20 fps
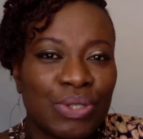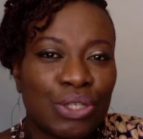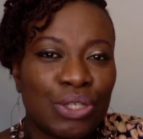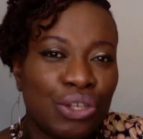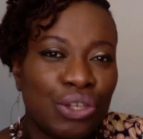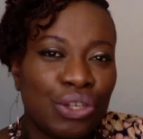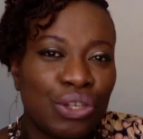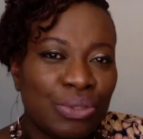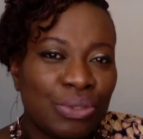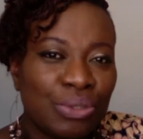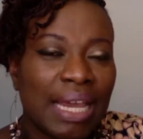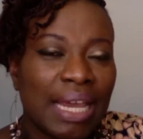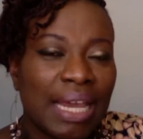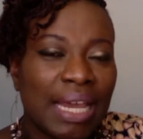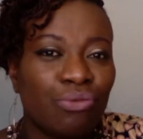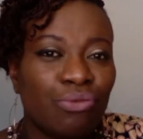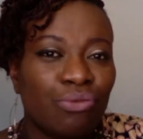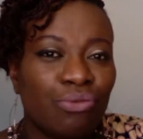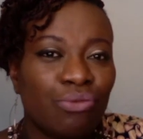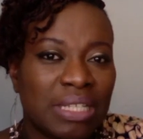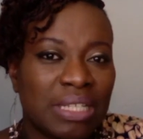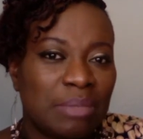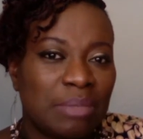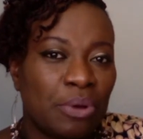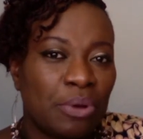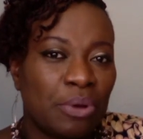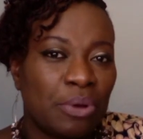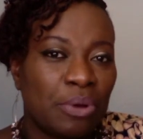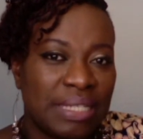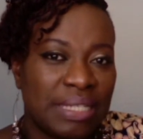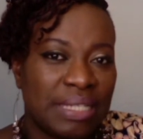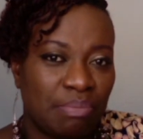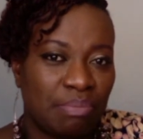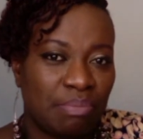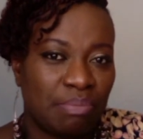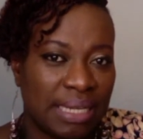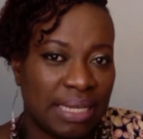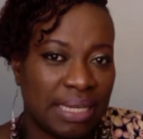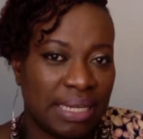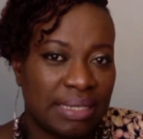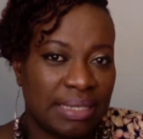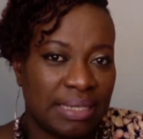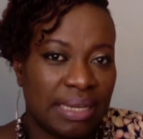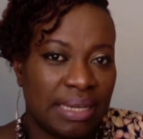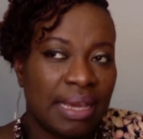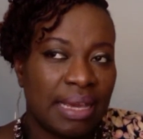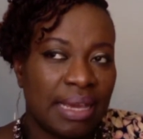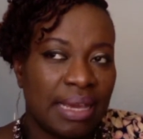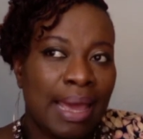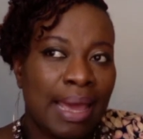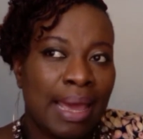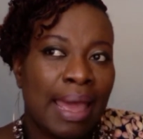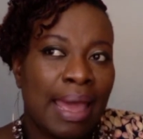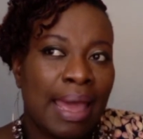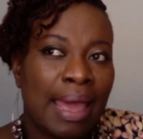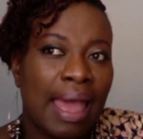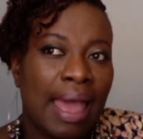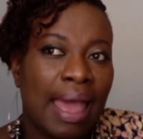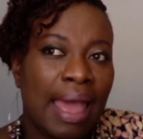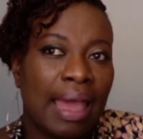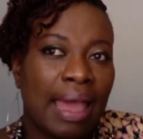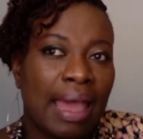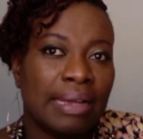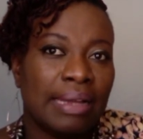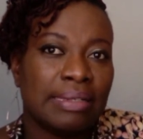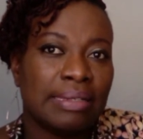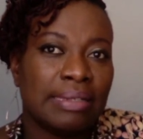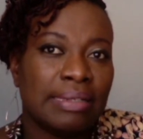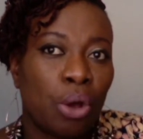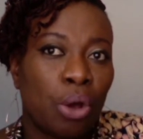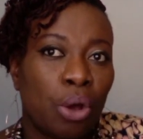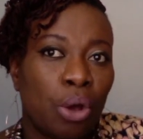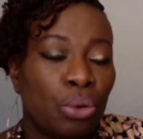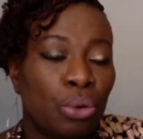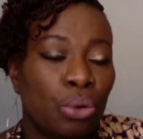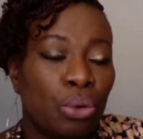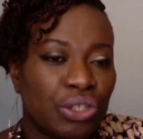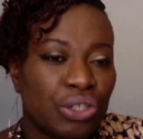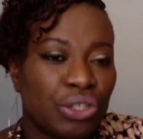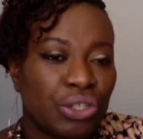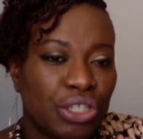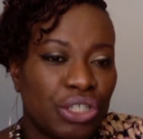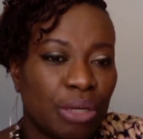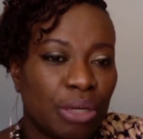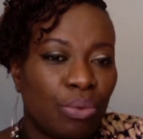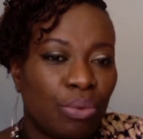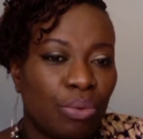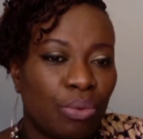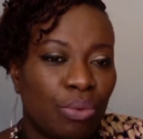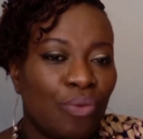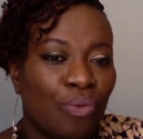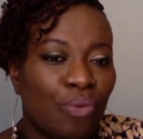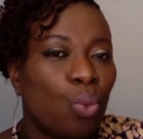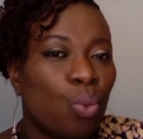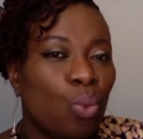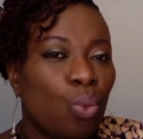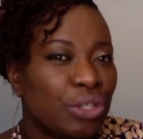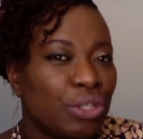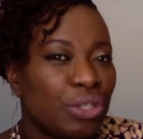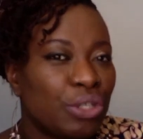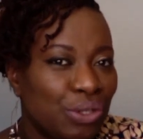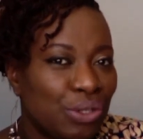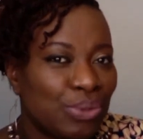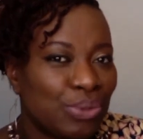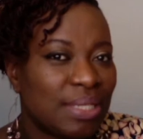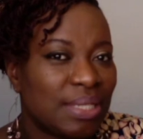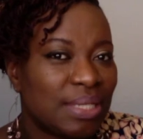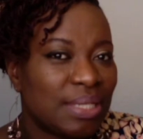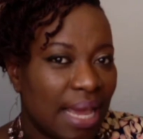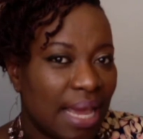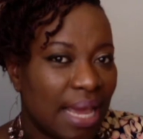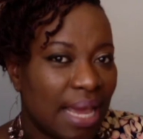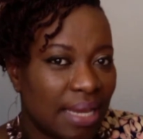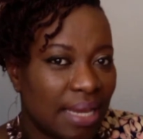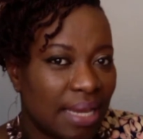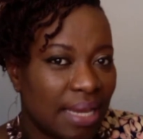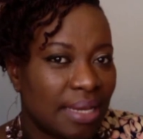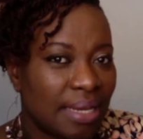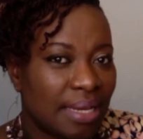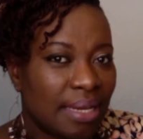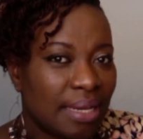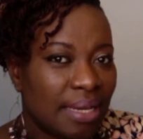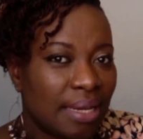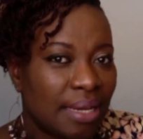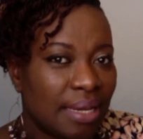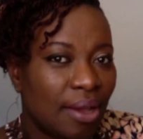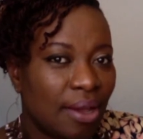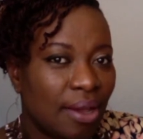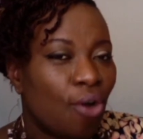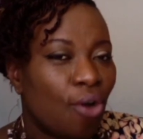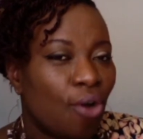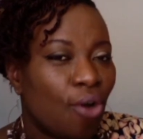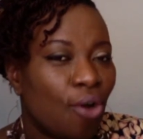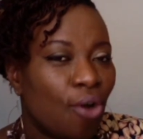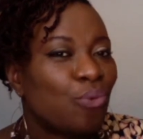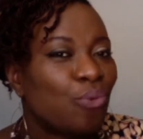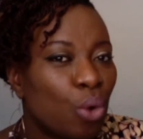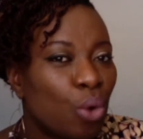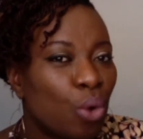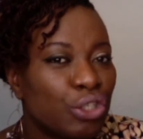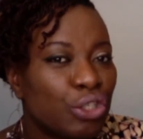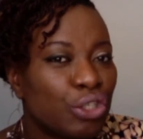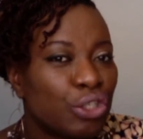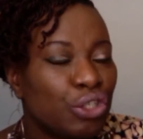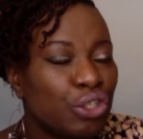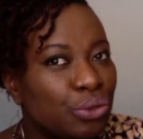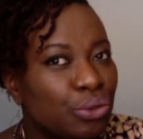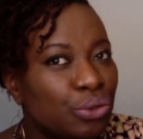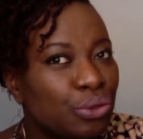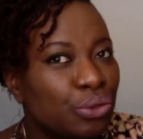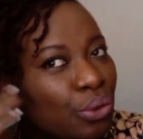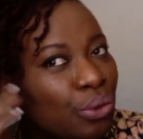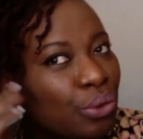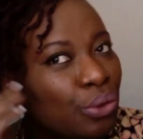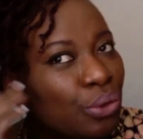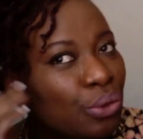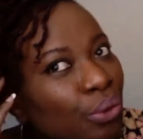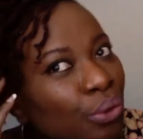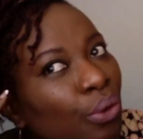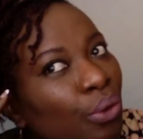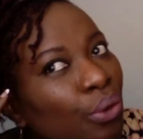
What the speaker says: you taking responsibility and ownership of what you say, of what you do,